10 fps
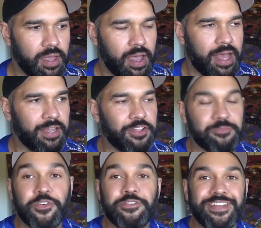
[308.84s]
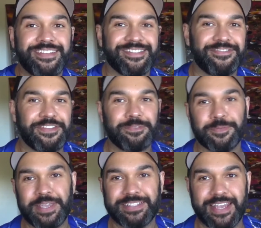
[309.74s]
a lot of movies and films are
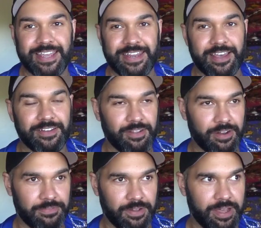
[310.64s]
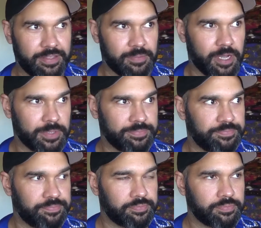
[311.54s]
being taken down and offline at the moment
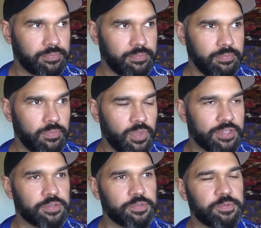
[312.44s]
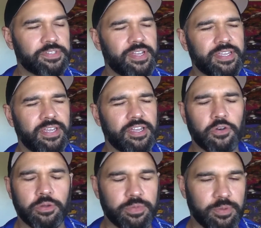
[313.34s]
as a response, like
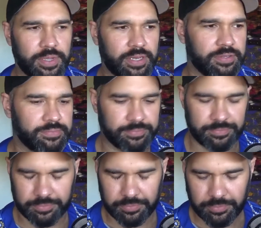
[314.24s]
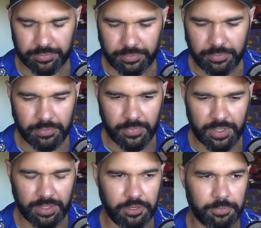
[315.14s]
Gone with the Wind,
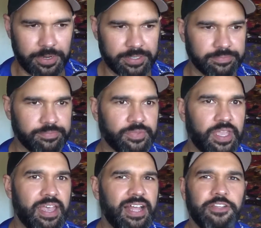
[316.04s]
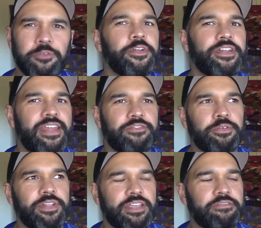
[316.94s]
Little Britain. Little Britain never
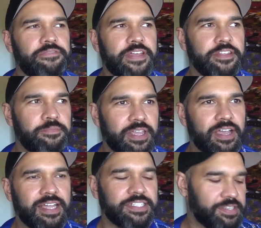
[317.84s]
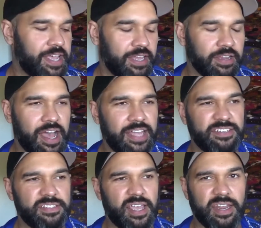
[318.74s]
really offended me. I just hated
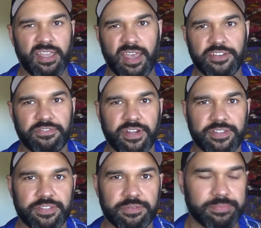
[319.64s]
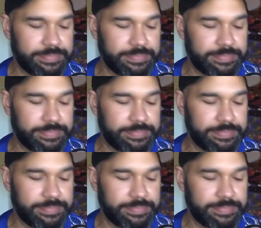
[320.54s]
catchphrases